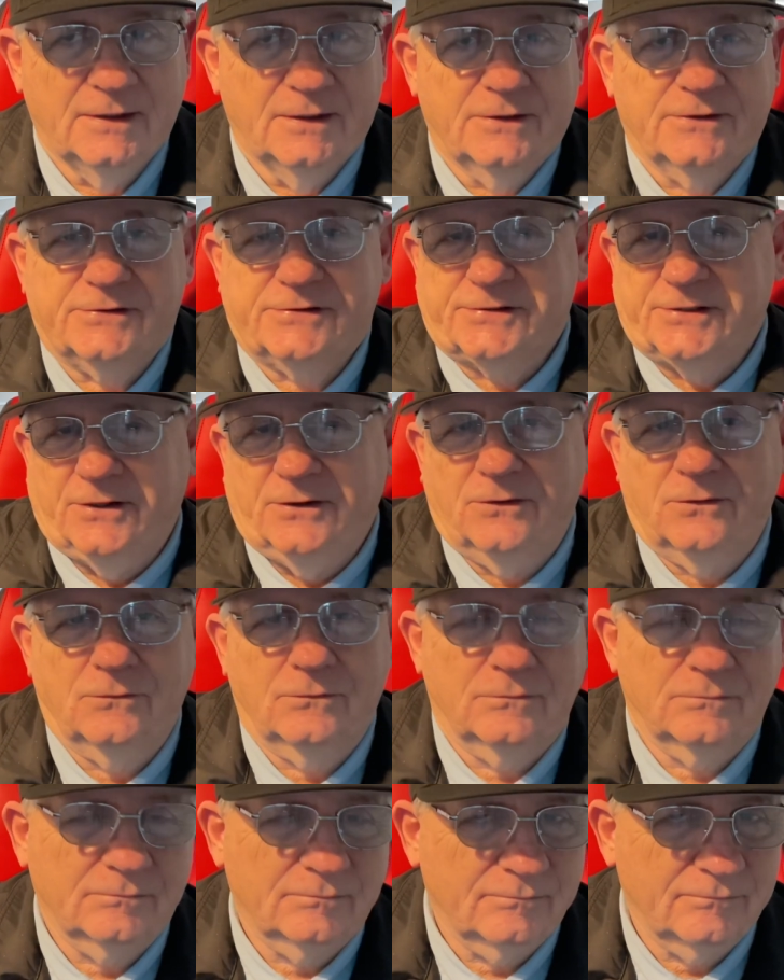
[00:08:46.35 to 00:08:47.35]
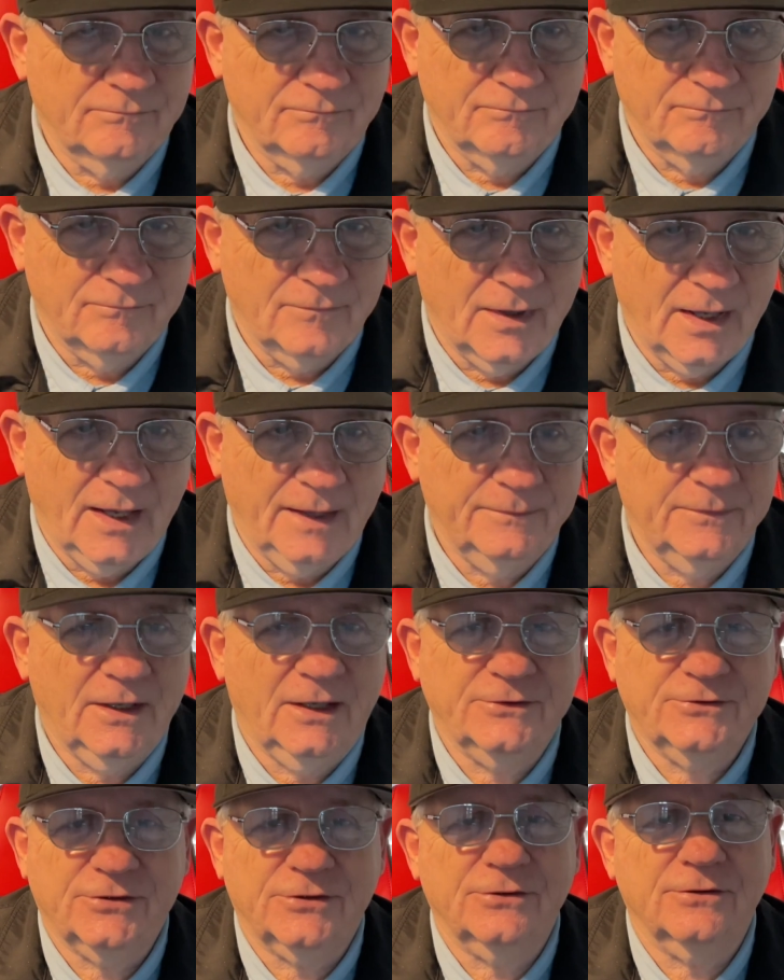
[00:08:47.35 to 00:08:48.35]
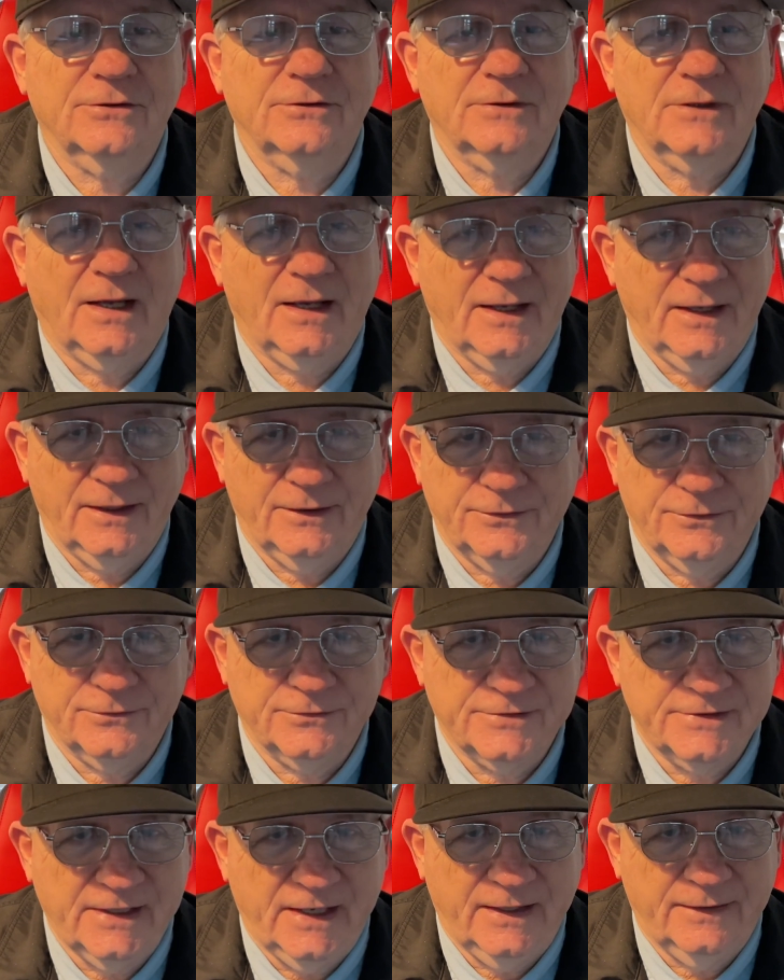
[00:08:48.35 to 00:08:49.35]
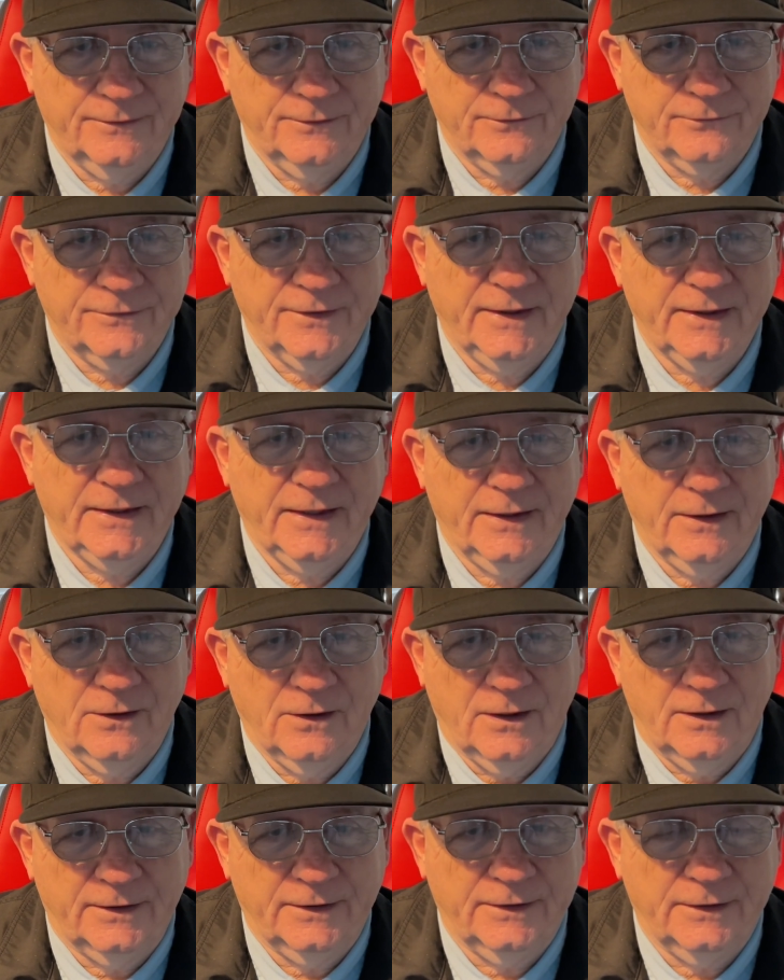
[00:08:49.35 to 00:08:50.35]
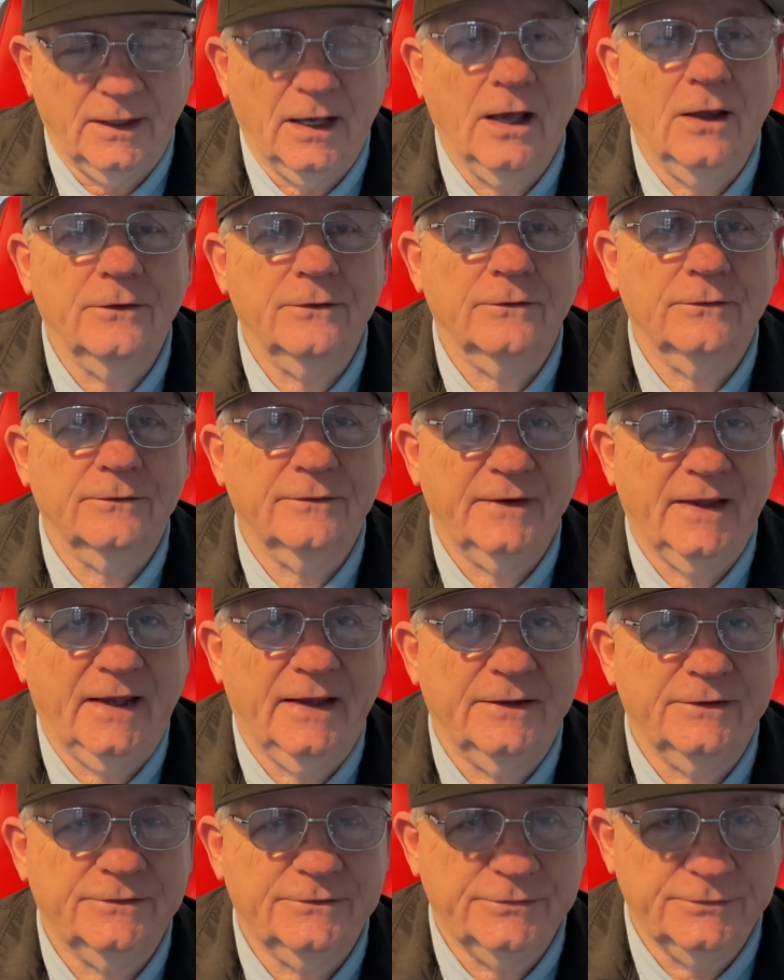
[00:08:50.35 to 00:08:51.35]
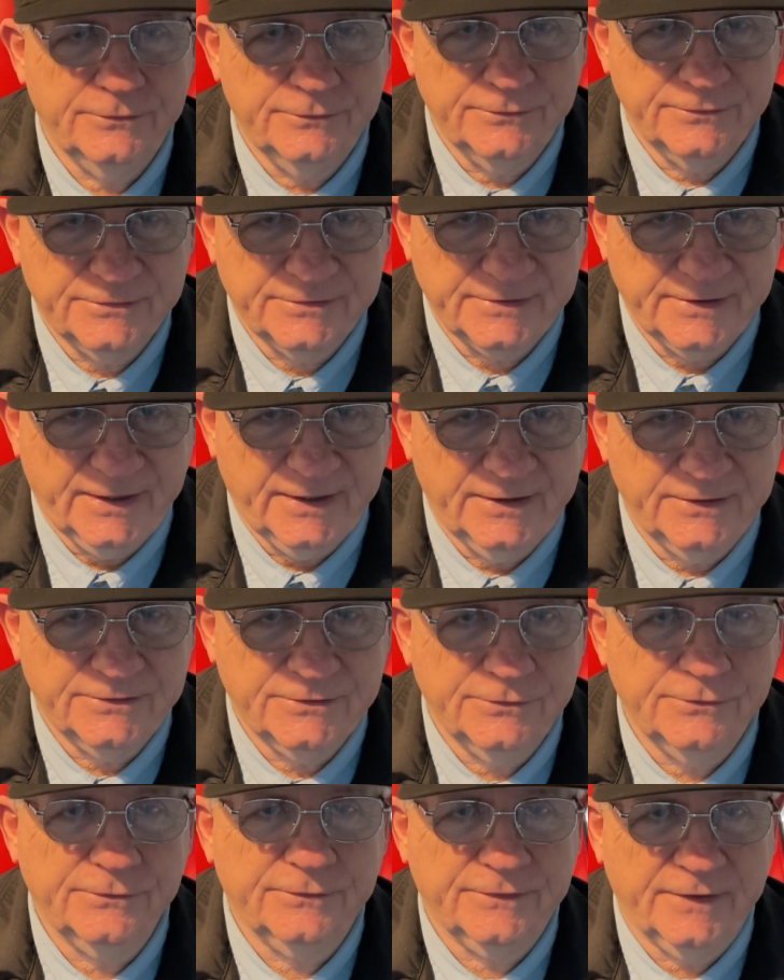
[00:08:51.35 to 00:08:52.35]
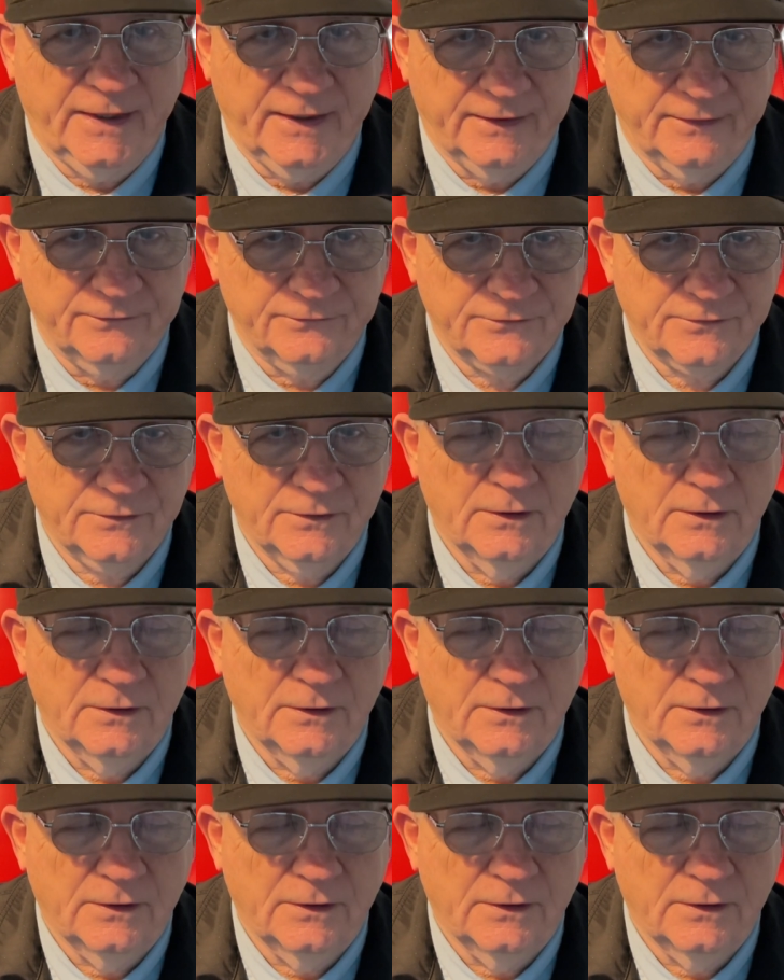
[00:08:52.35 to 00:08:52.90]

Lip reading: So I'm not sure I understand their thinking on it, other than to say two things.